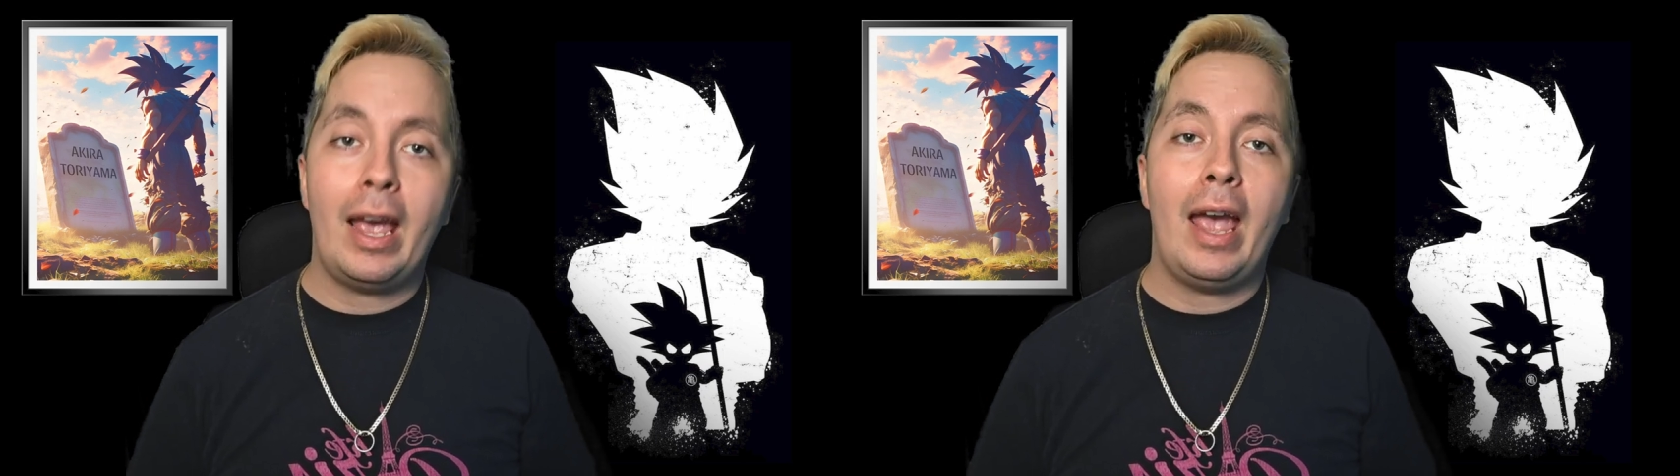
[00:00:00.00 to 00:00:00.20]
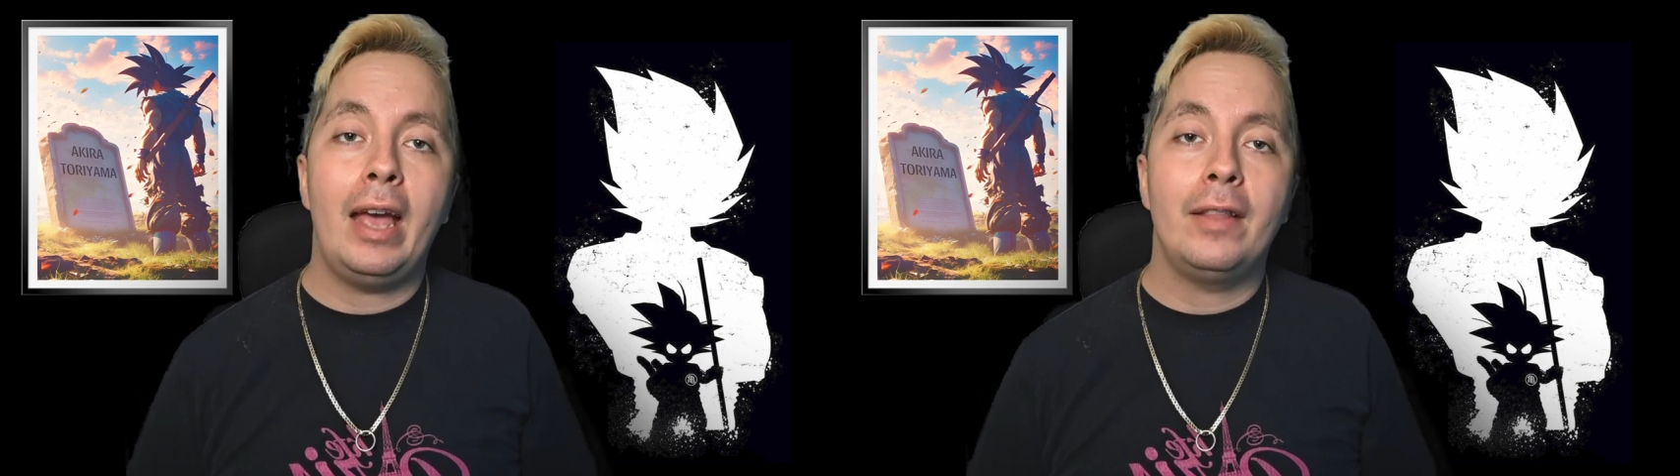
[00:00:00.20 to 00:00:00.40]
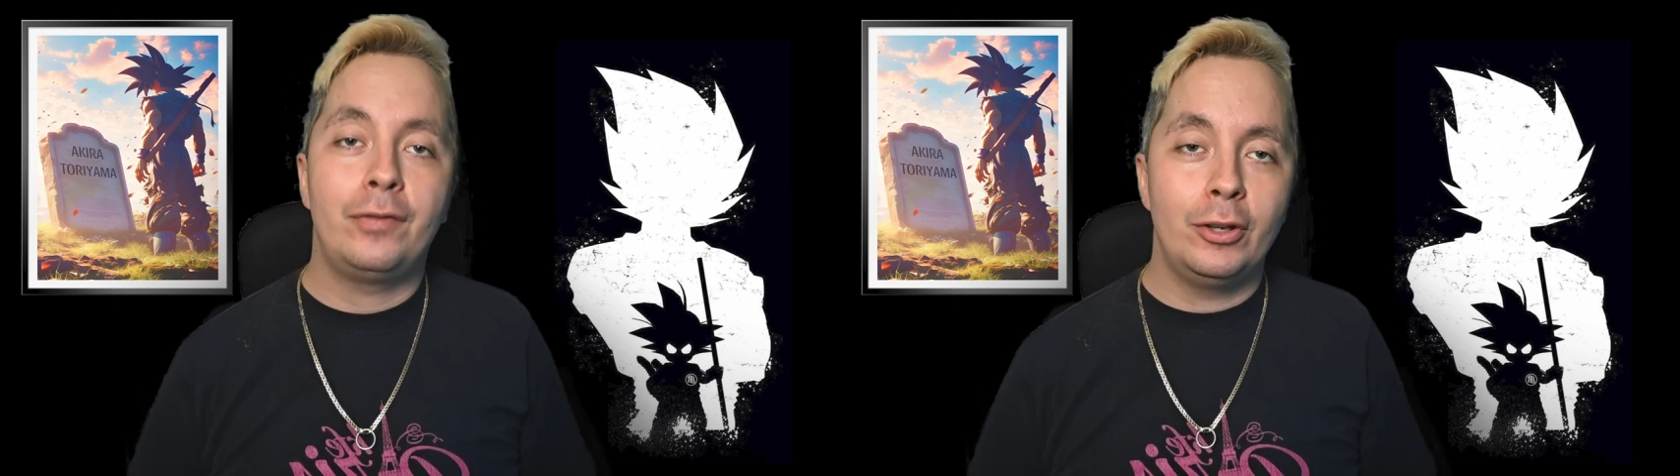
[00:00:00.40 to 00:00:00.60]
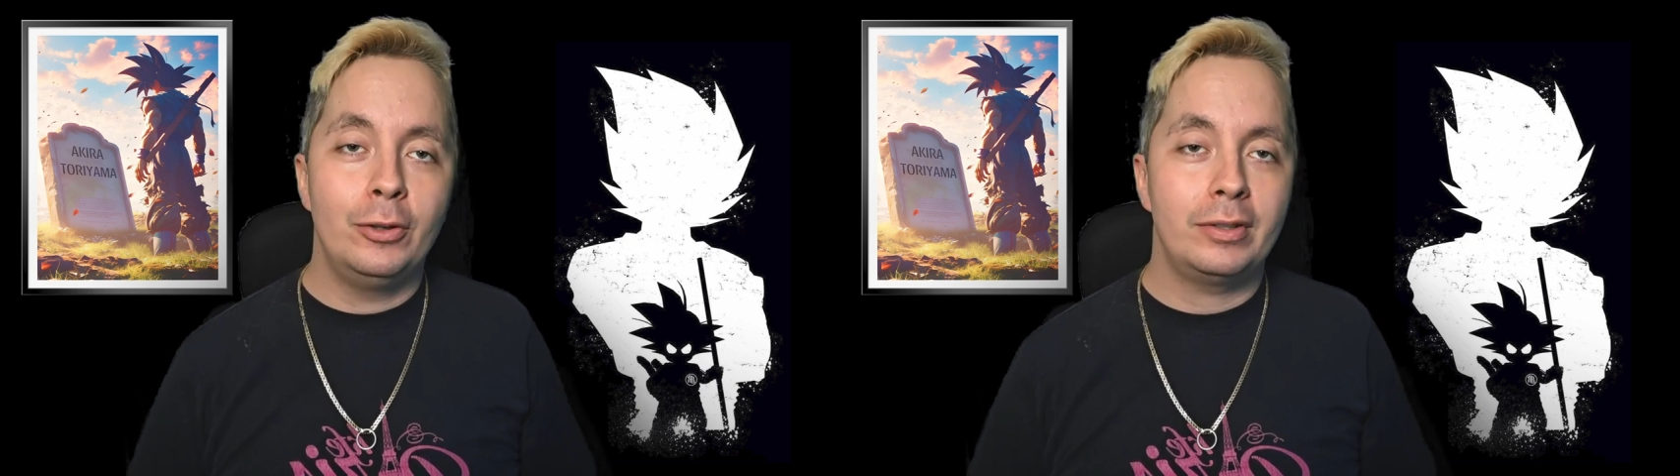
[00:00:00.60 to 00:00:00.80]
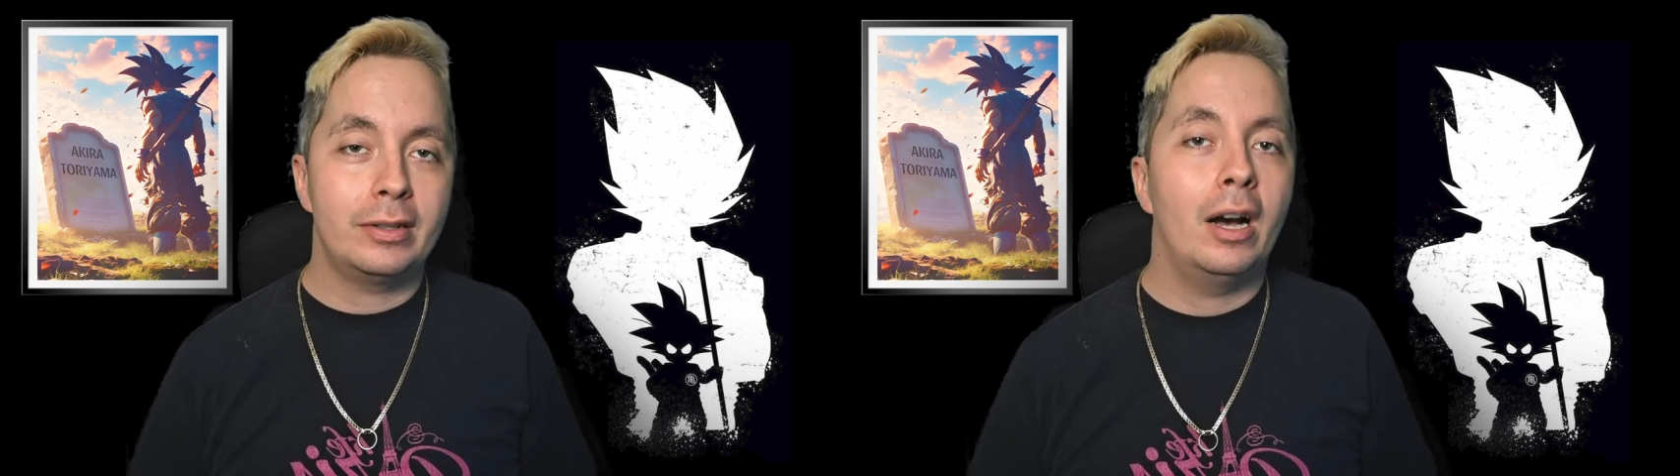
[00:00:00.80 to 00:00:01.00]
and
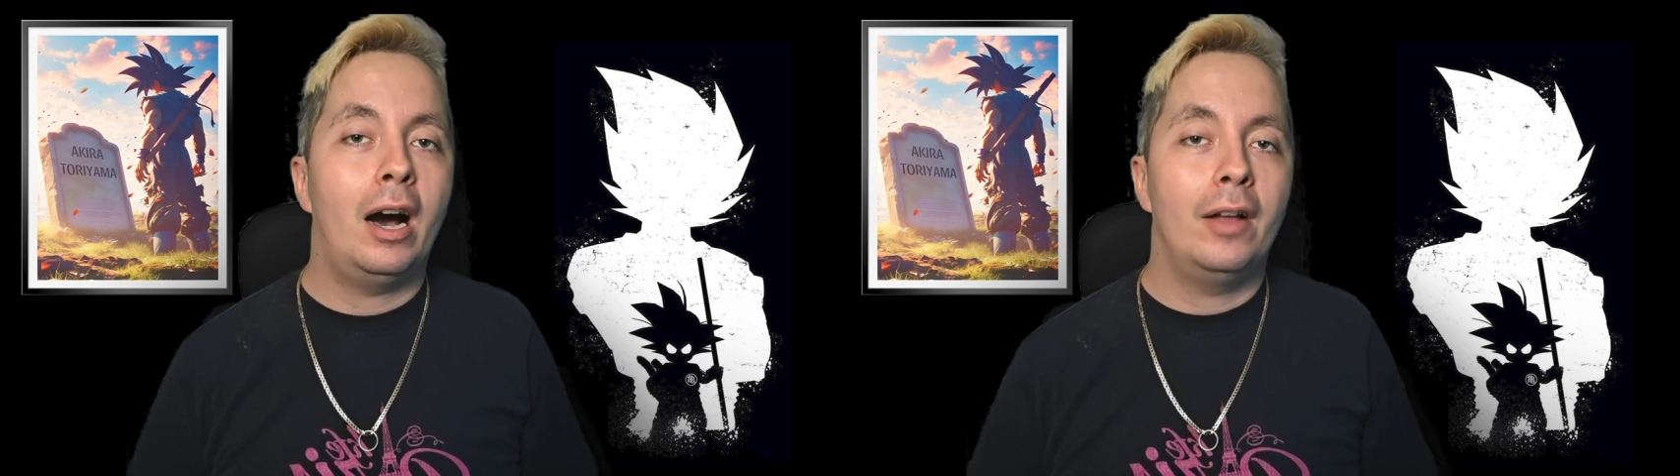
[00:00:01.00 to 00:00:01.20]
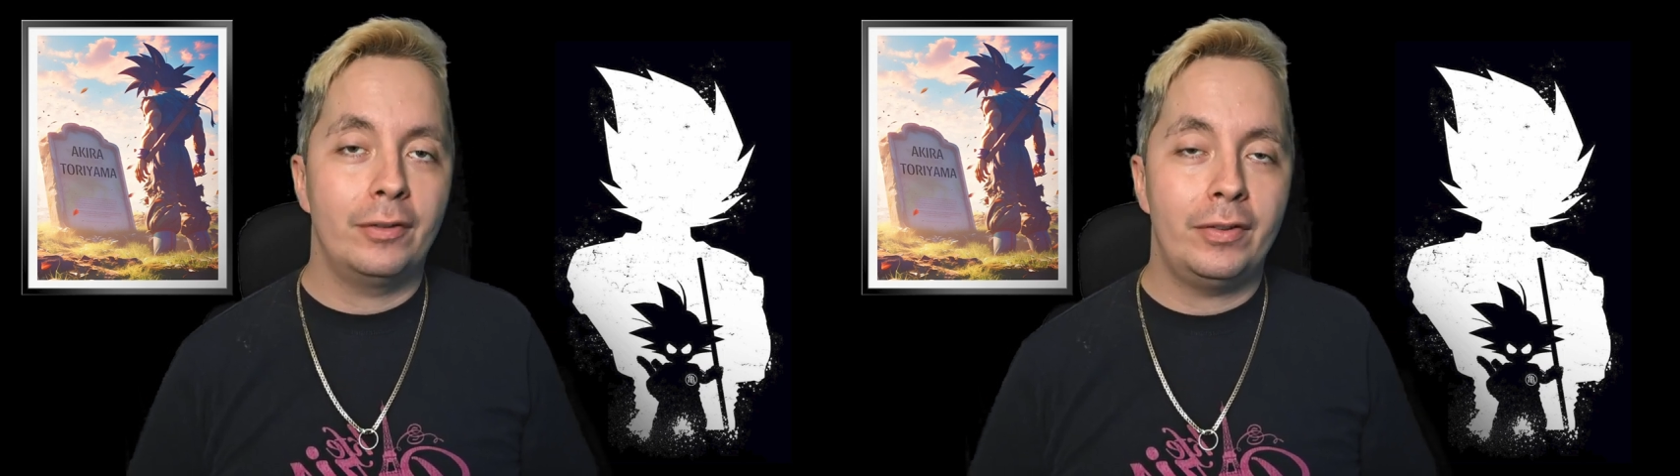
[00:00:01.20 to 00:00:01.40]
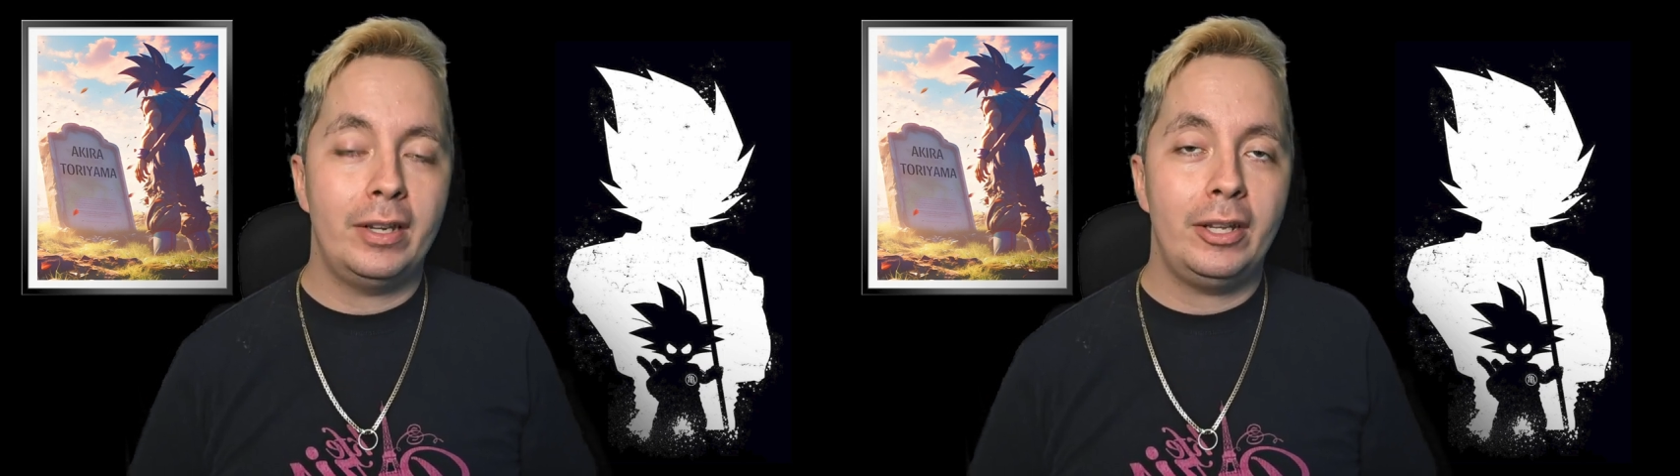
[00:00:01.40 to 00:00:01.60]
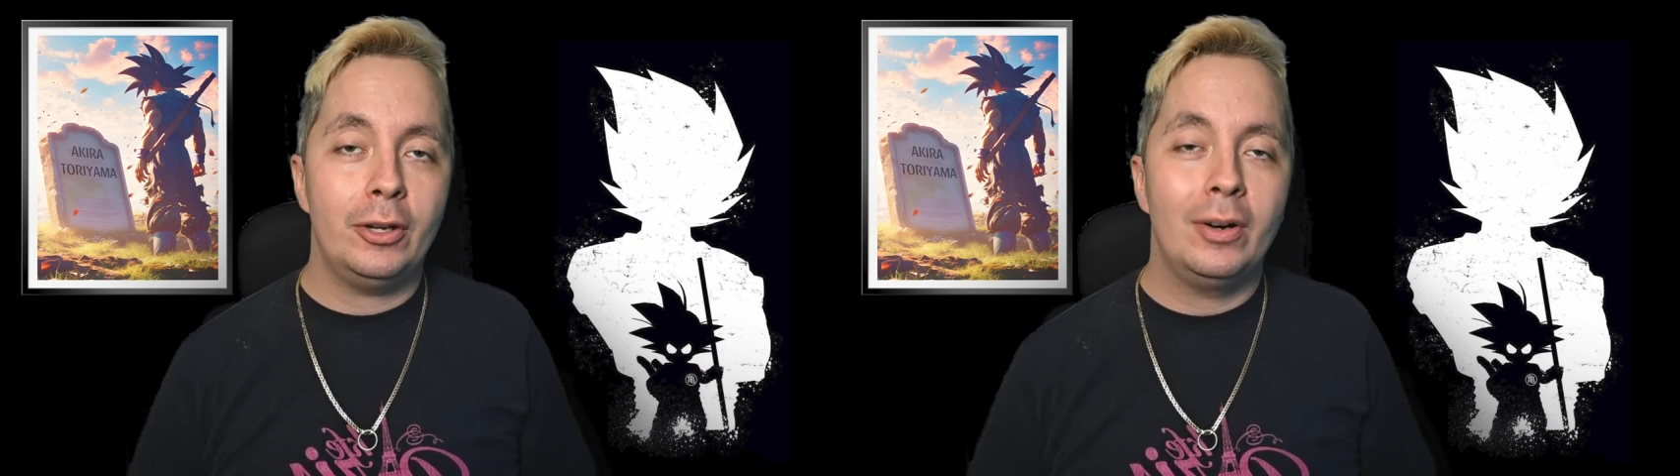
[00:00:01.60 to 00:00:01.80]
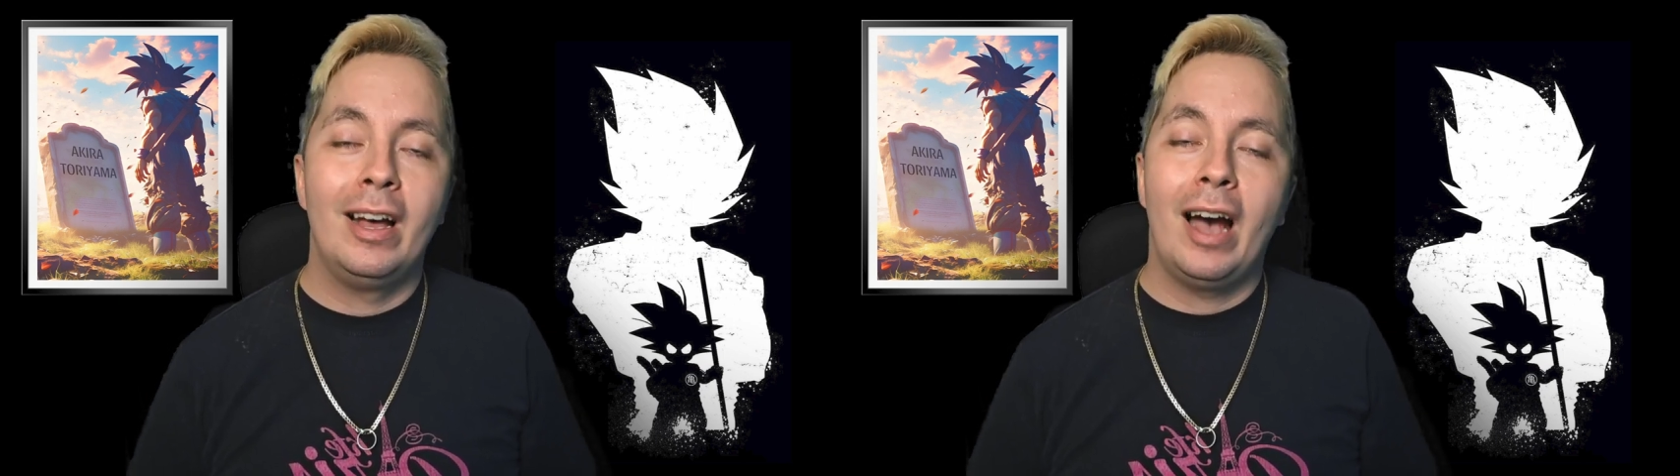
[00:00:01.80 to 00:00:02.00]
views on the video,